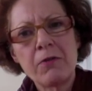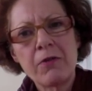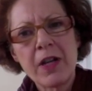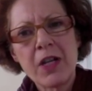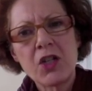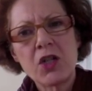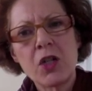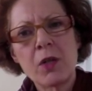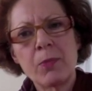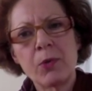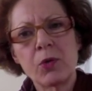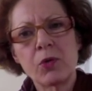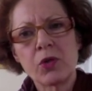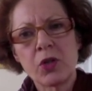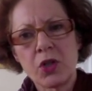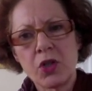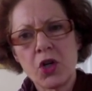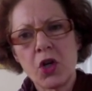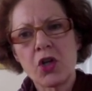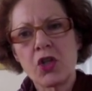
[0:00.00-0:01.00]
vegetable
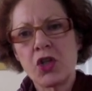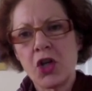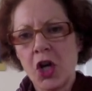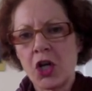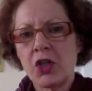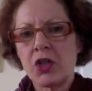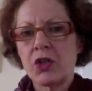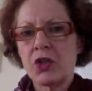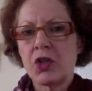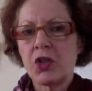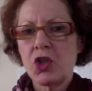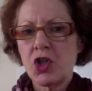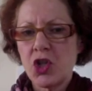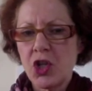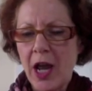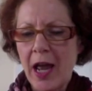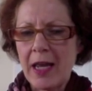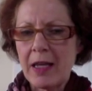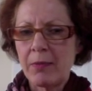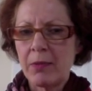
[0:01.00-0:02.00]
to not notice the
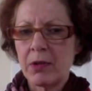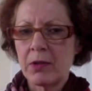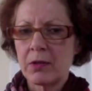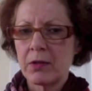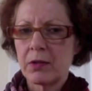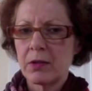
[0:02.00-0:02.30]
shape,